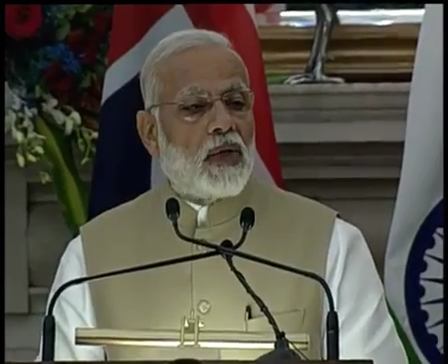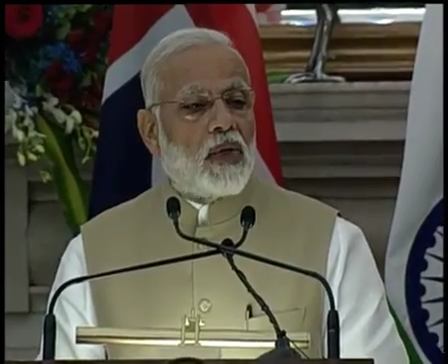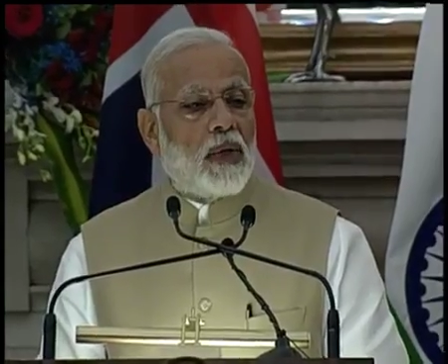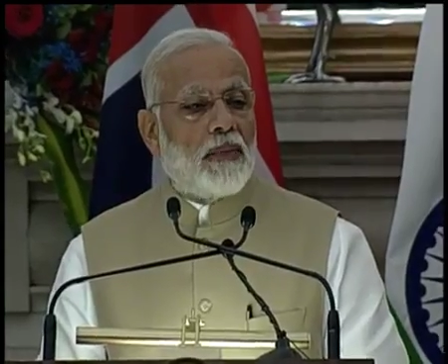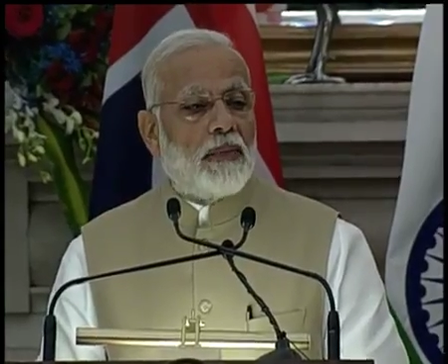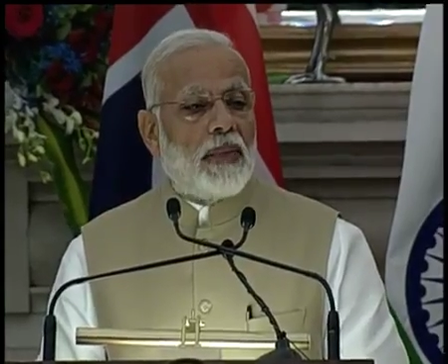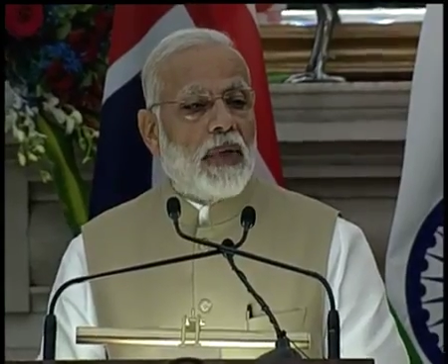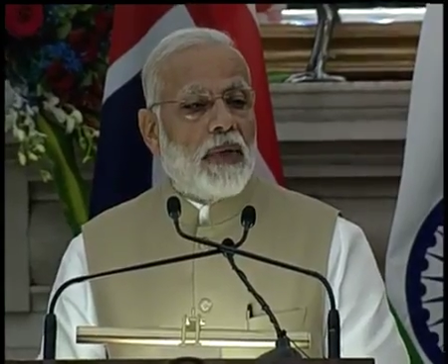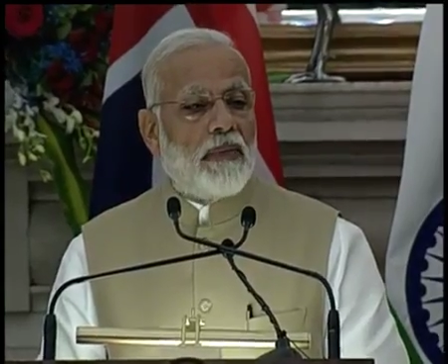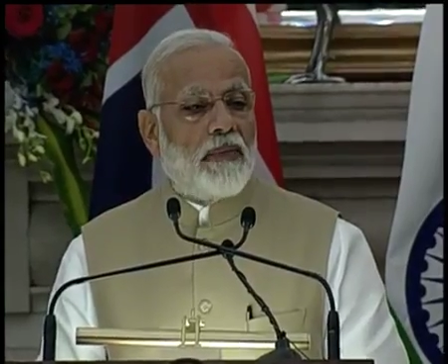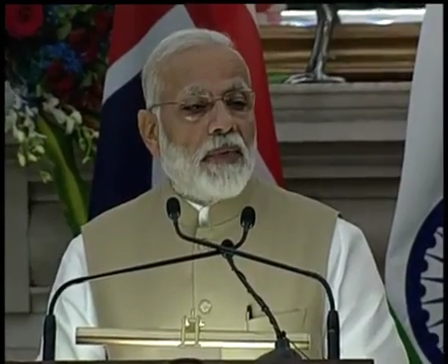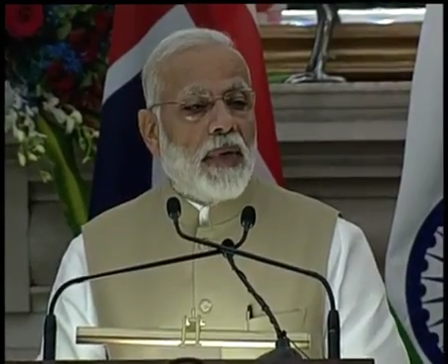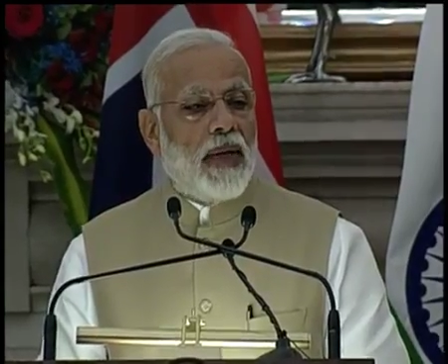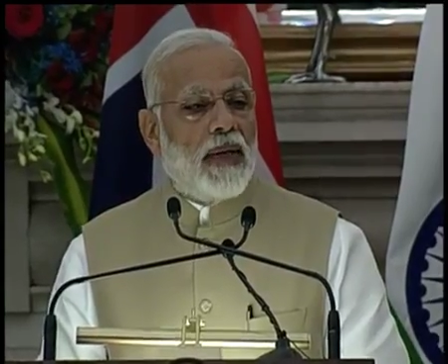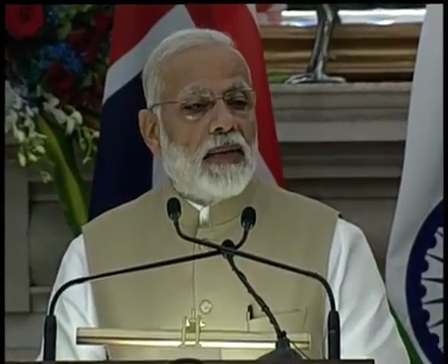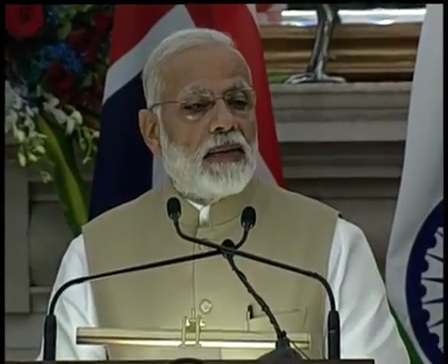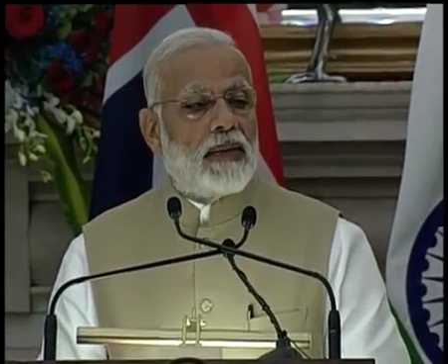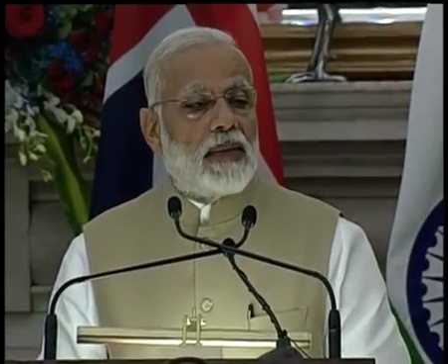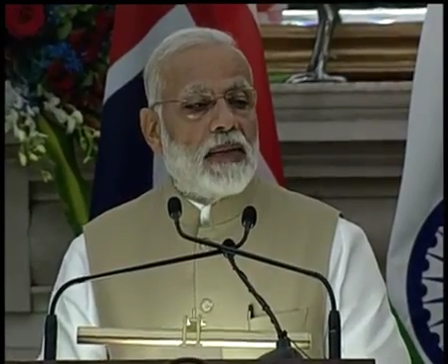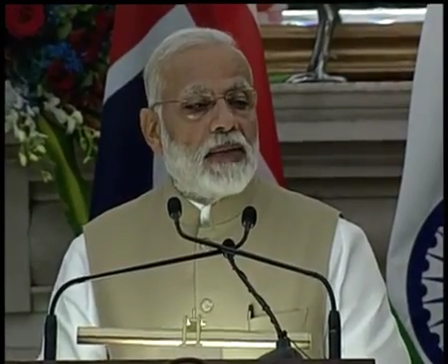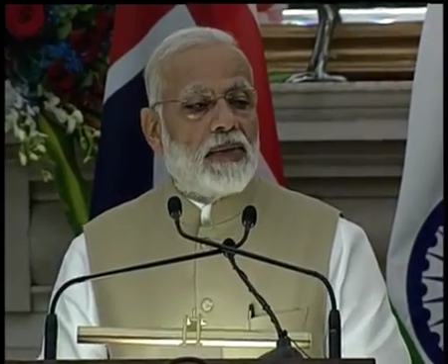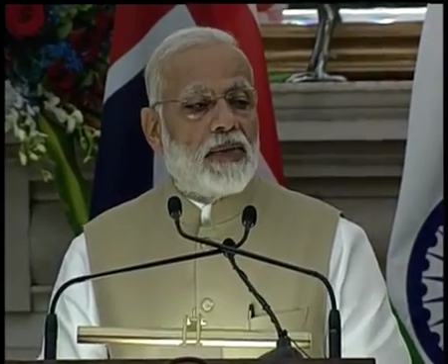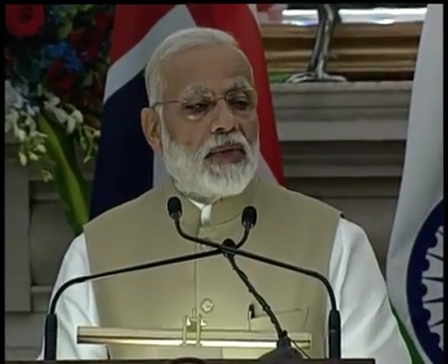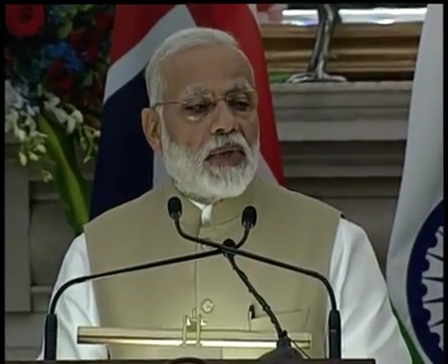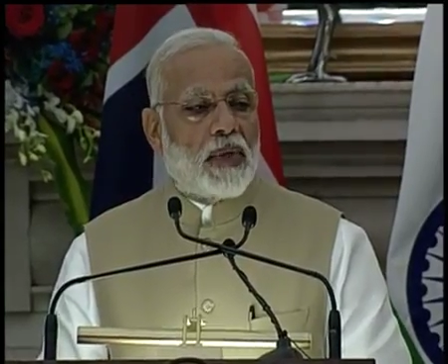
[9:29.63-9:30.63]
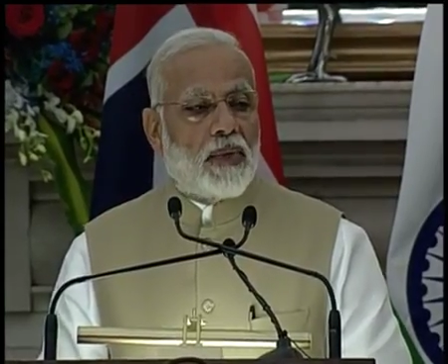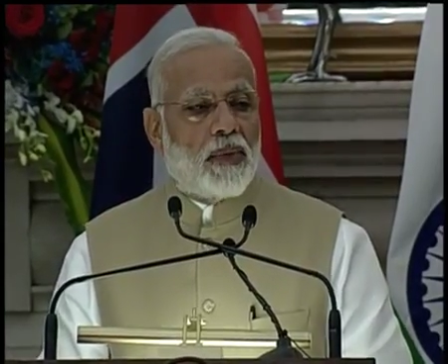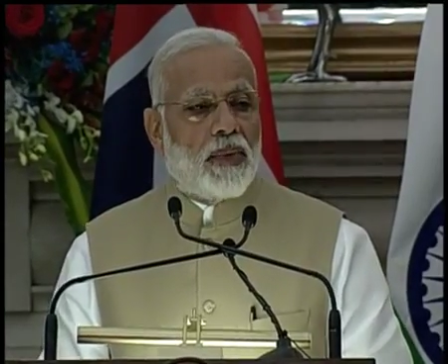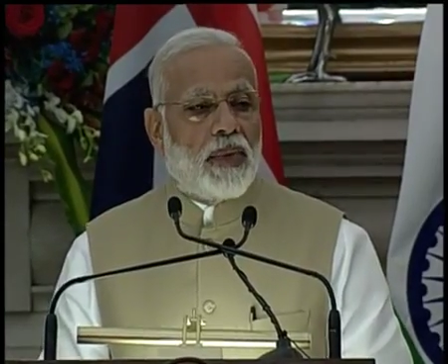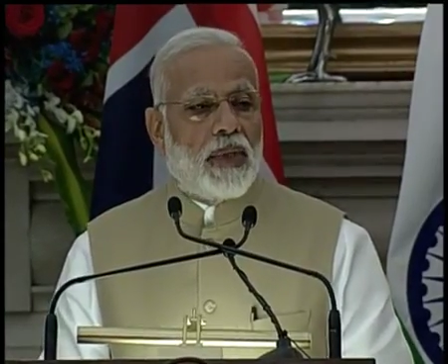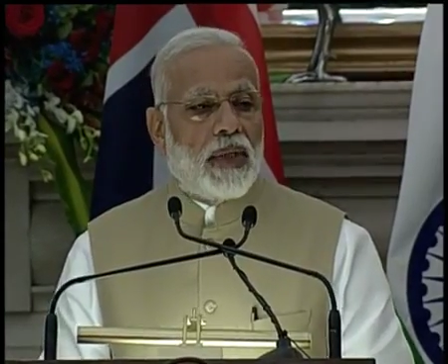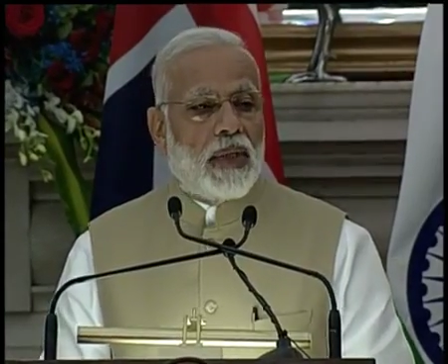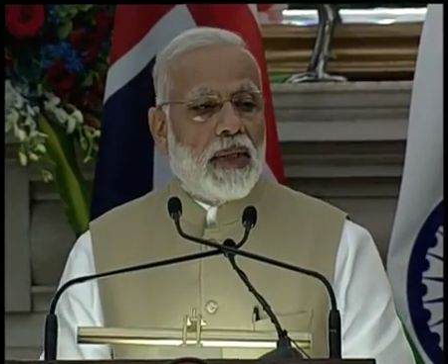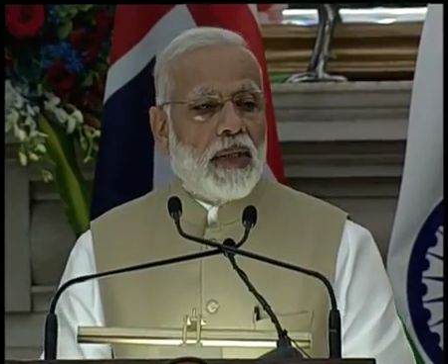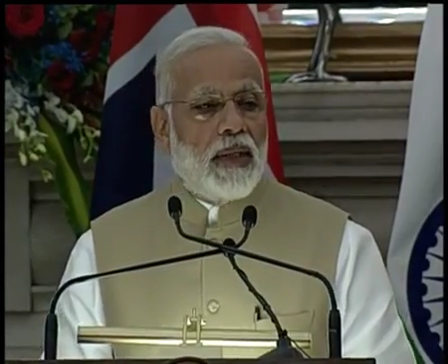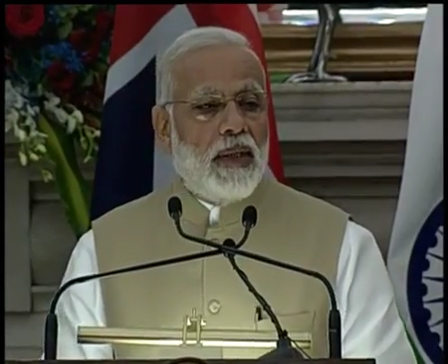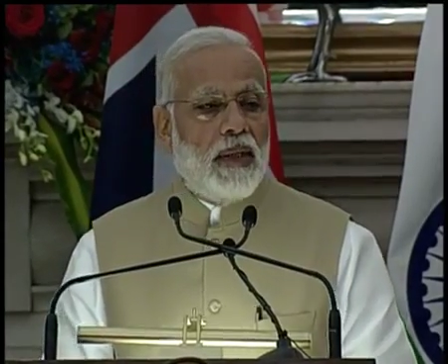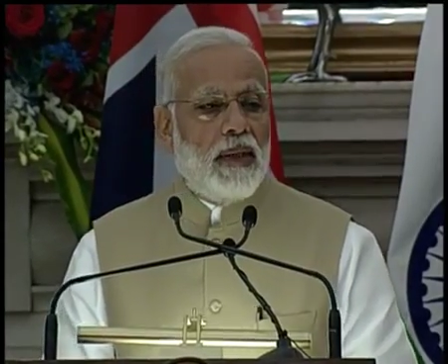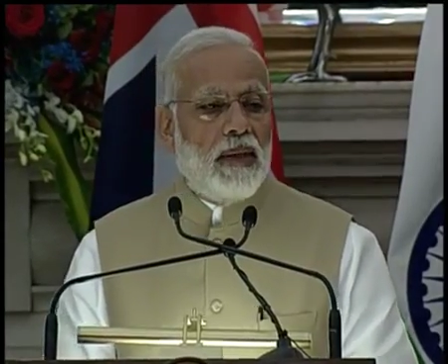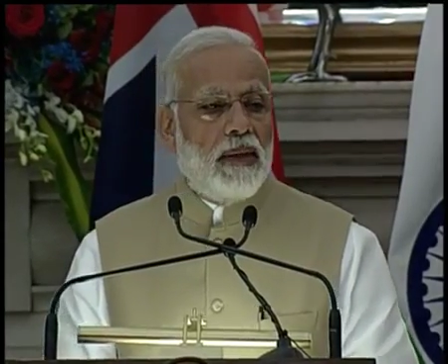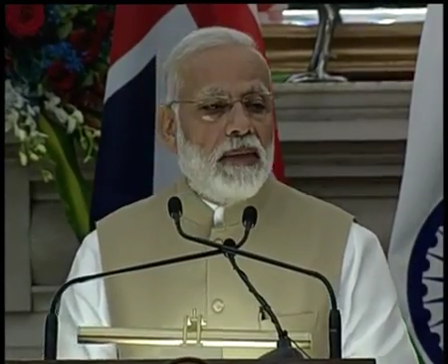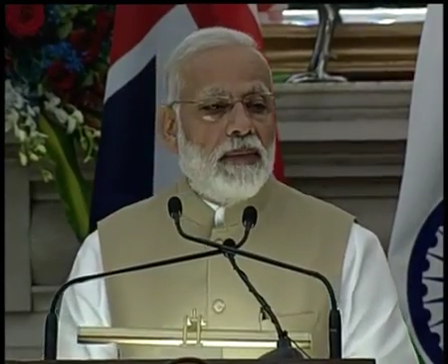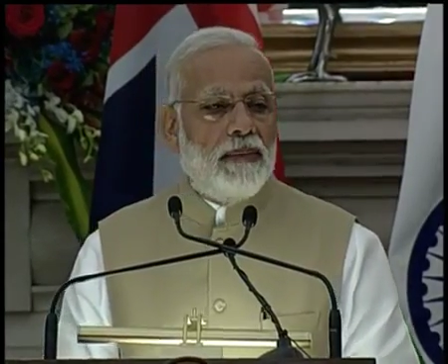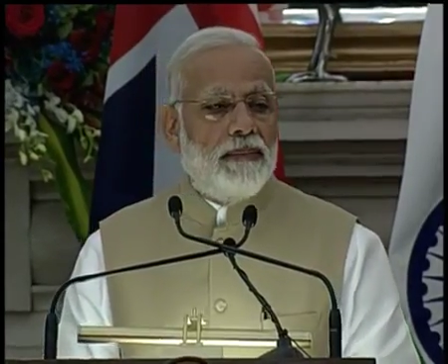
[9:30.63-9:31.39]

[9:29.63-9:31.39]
of defense and security